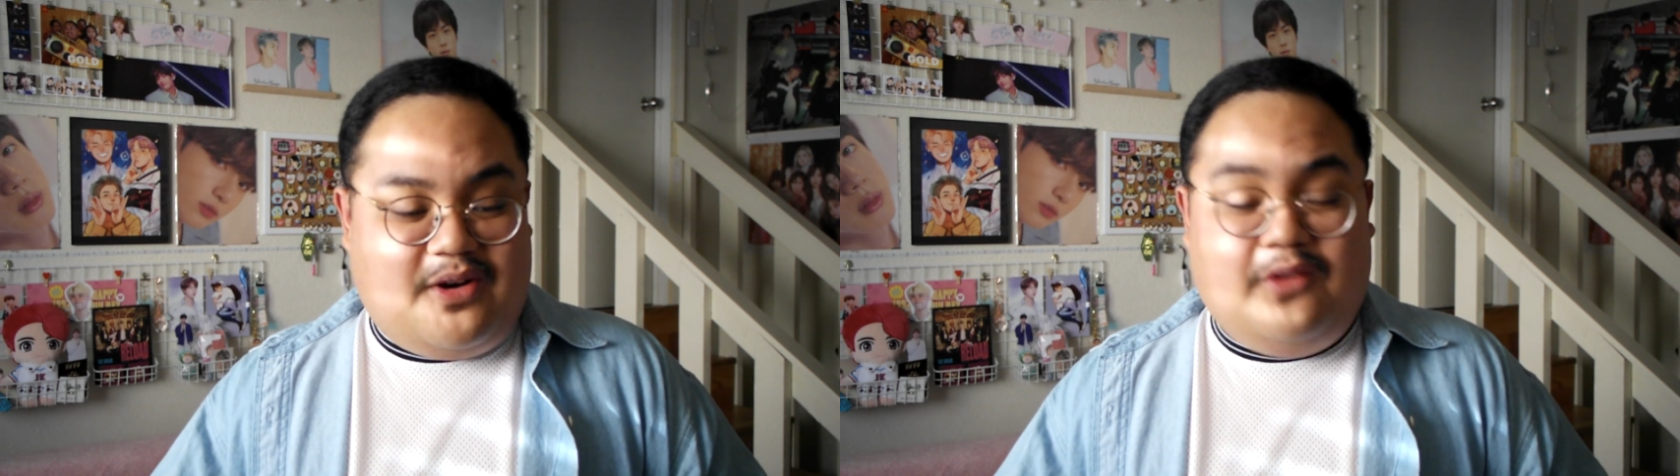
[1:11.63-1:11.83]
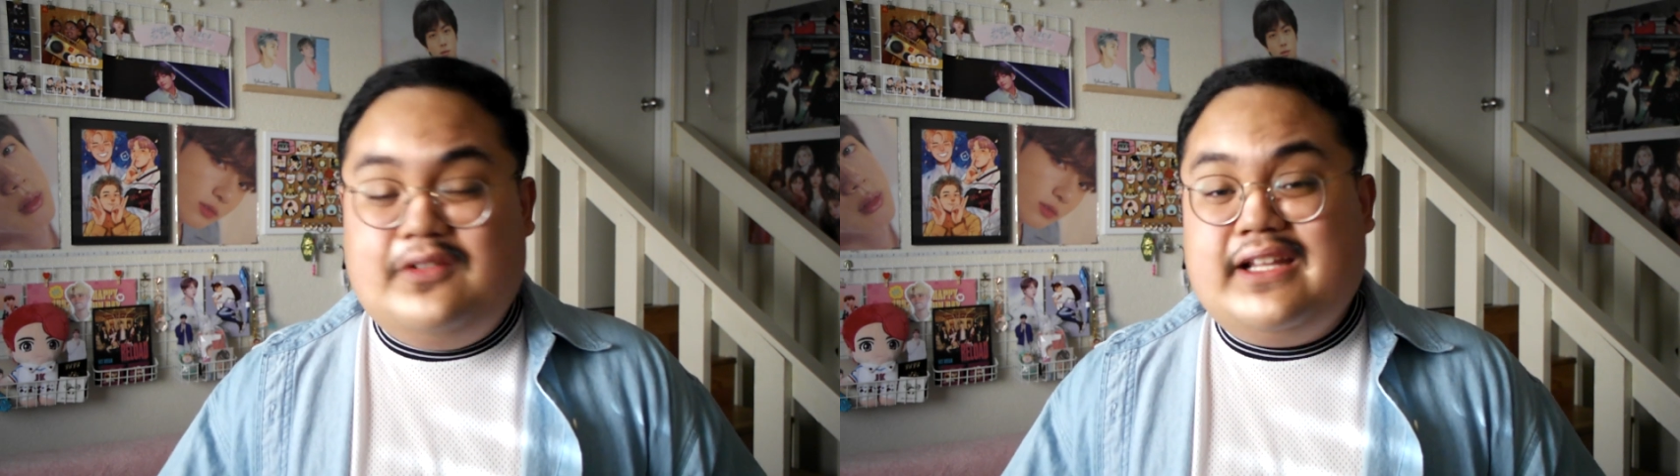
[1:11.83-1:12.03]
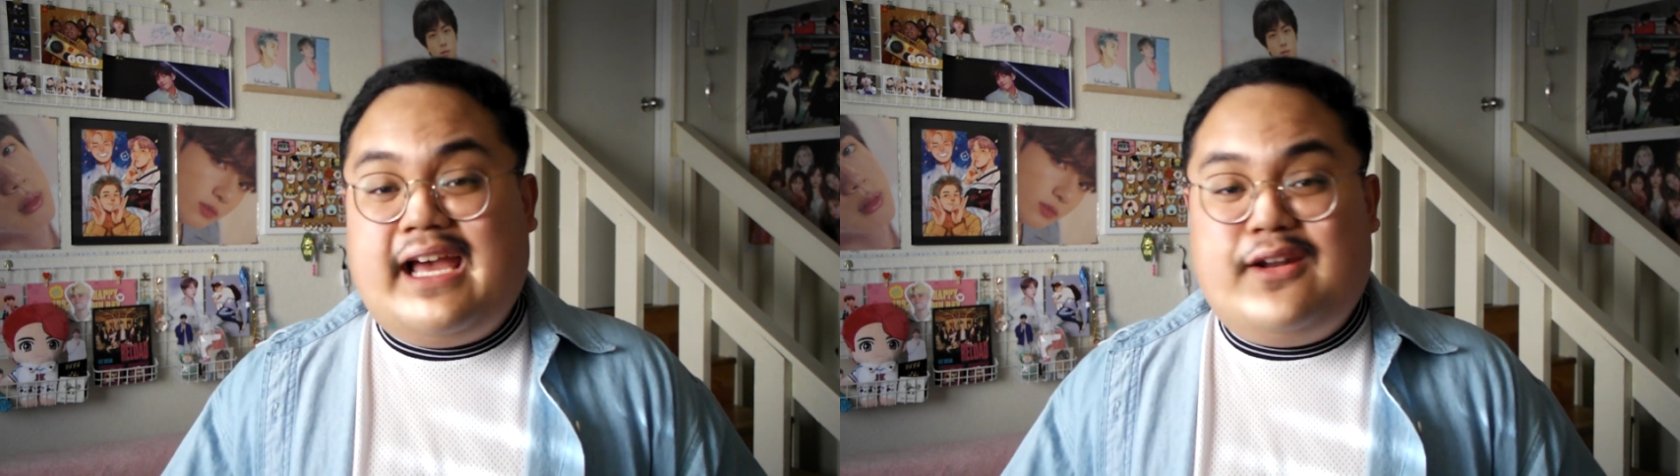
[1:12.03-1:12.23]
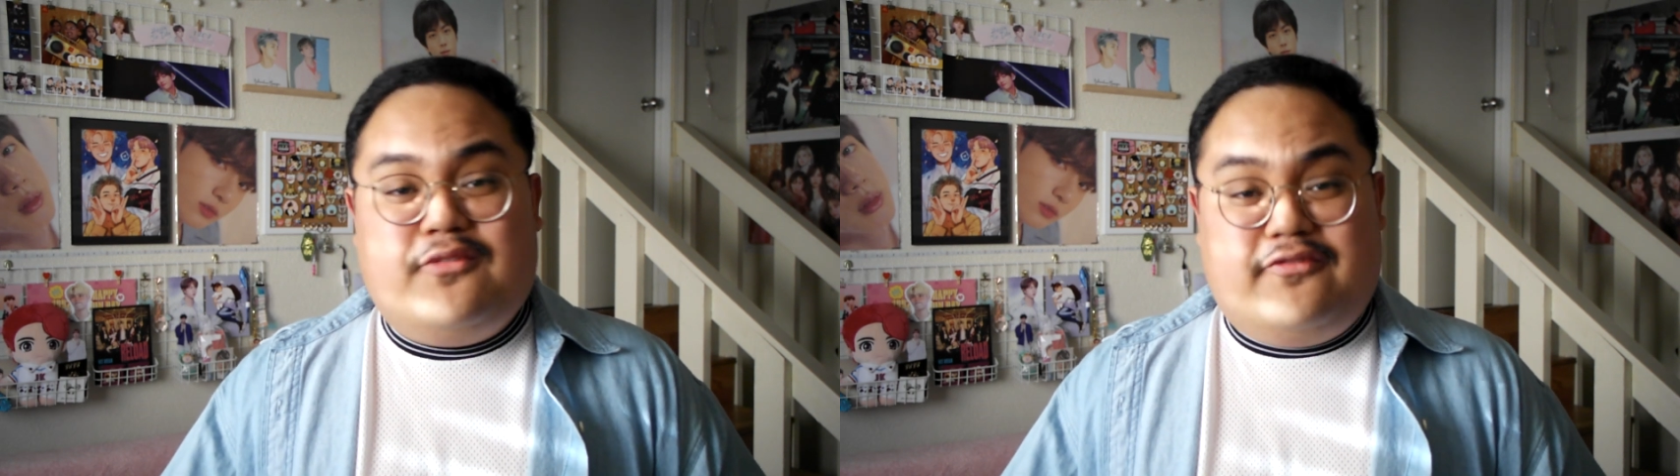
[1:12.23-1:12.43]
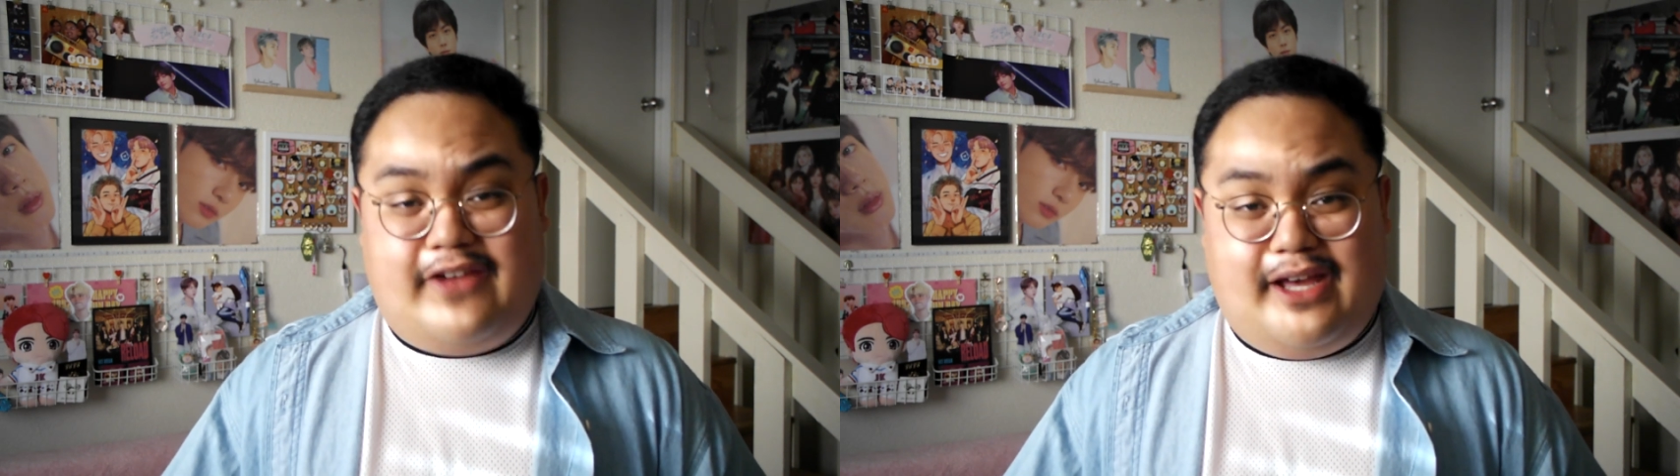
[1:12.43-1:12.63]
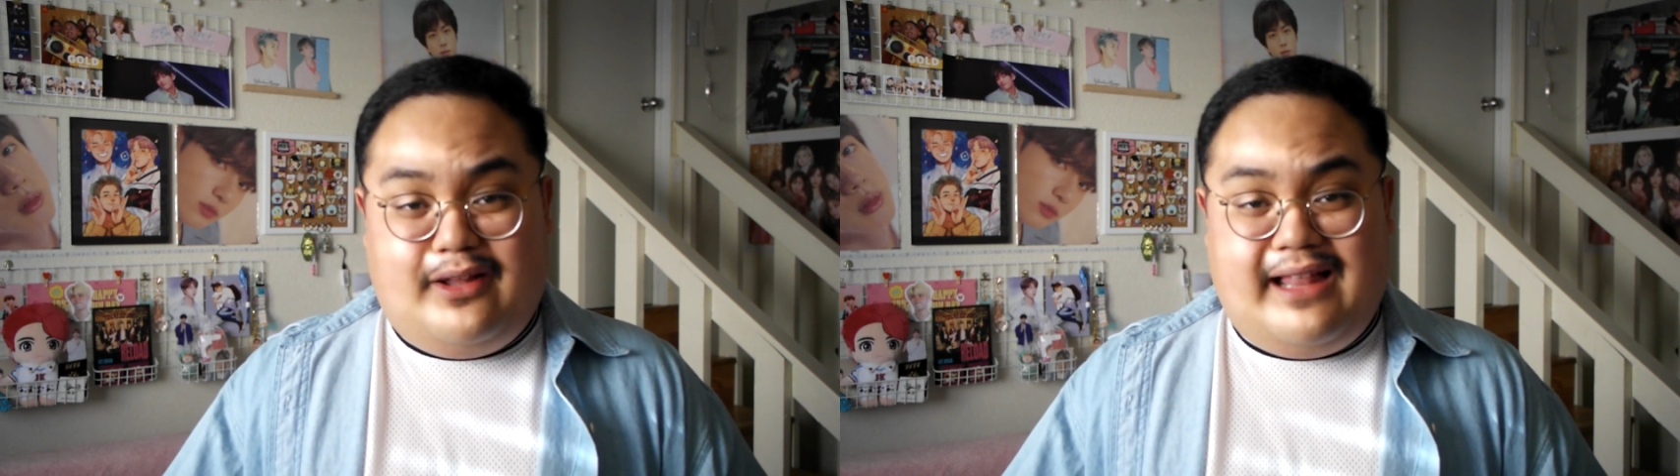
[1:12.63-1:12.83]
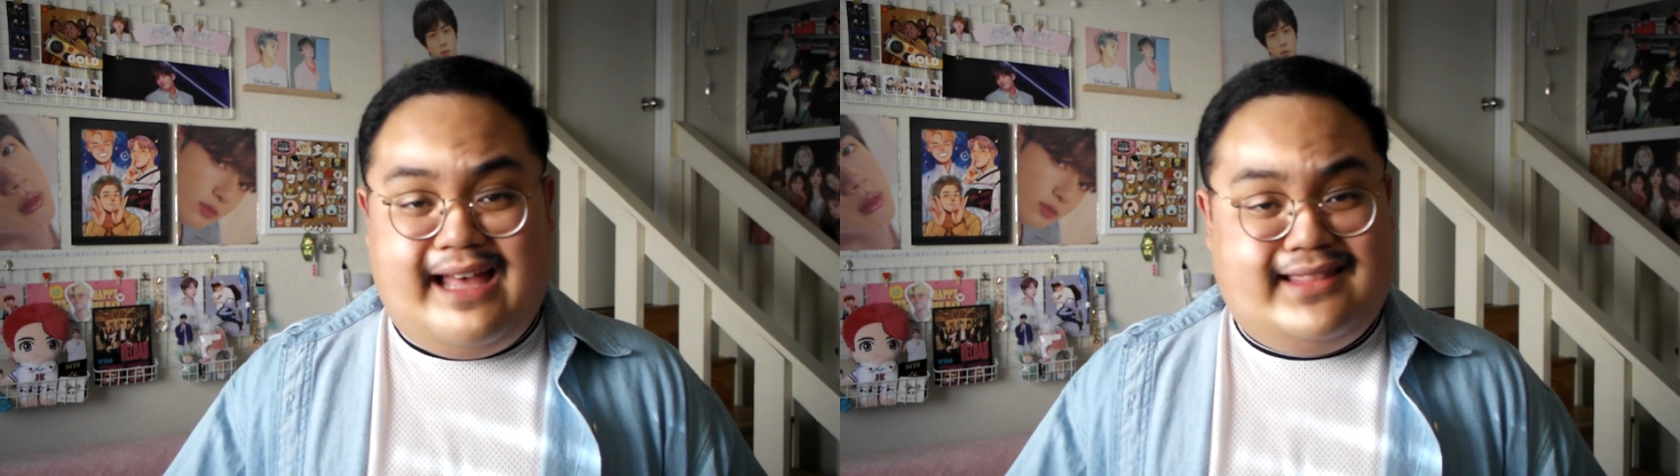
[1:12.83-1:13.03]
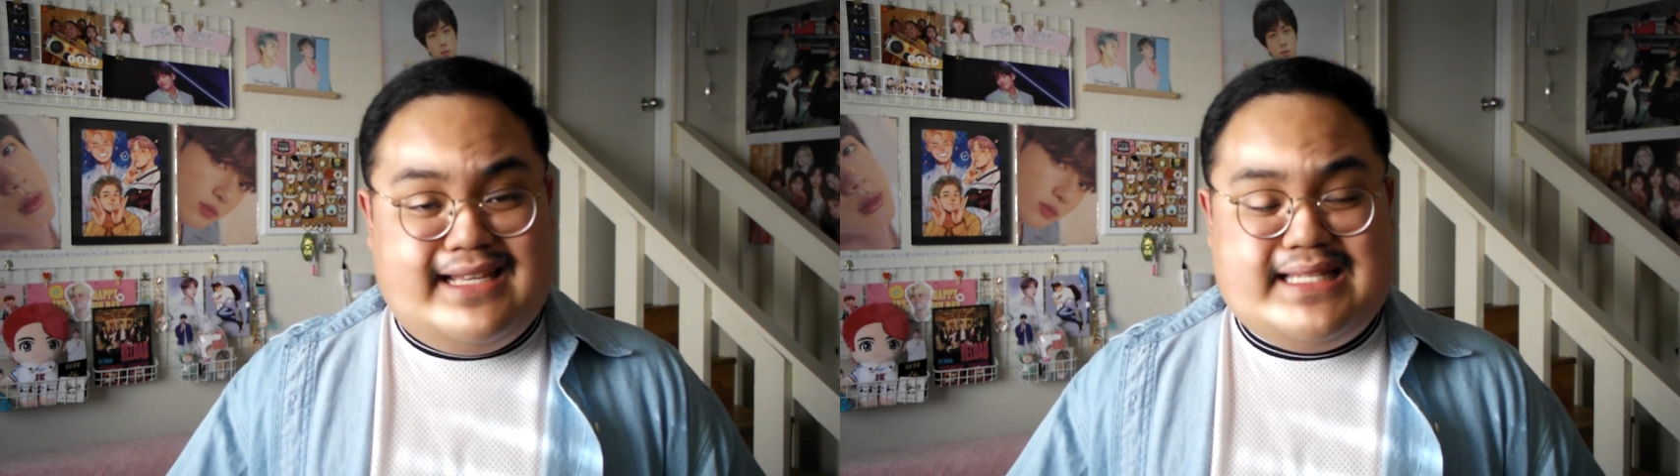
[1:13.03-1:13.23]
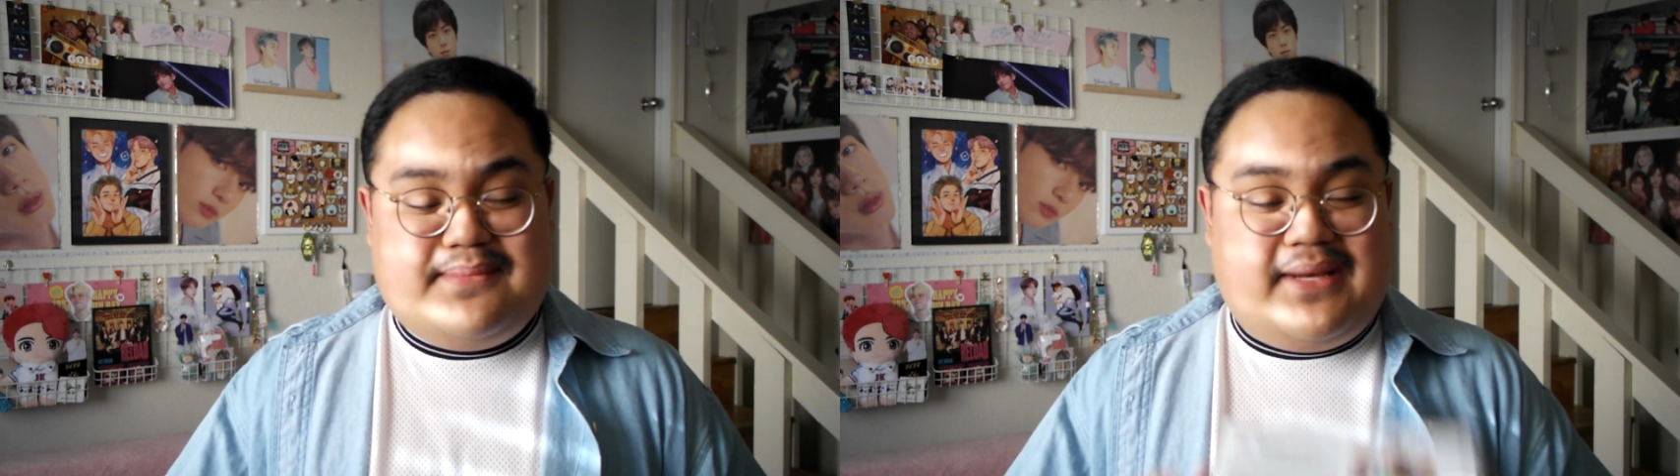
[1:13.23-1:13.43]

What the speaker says: Hopefully I don't fail at this,